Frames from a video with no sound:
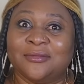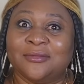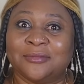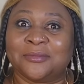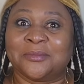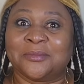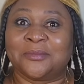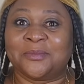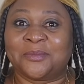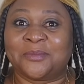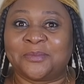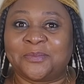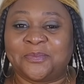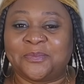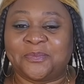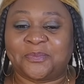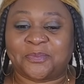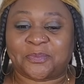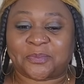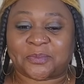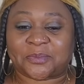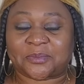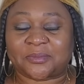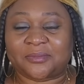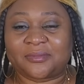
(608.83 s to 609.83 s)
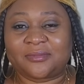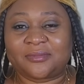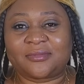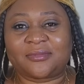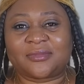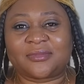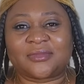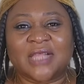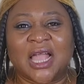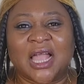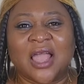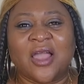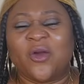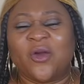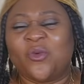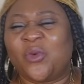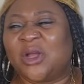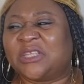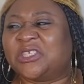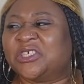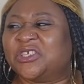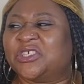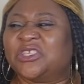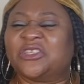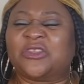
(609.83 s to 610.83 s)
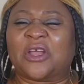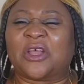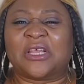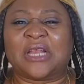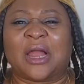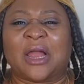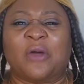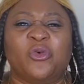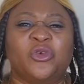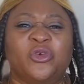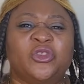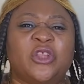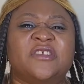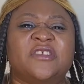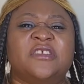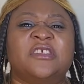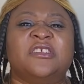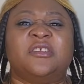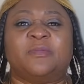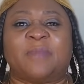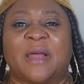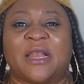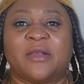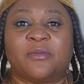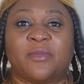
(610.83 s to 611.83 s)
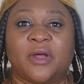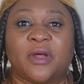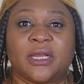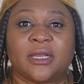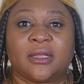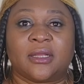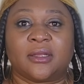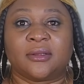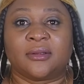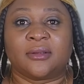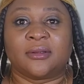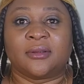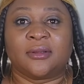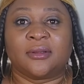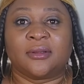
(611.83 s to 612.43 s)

What is she talking about? Who doesn't spend money?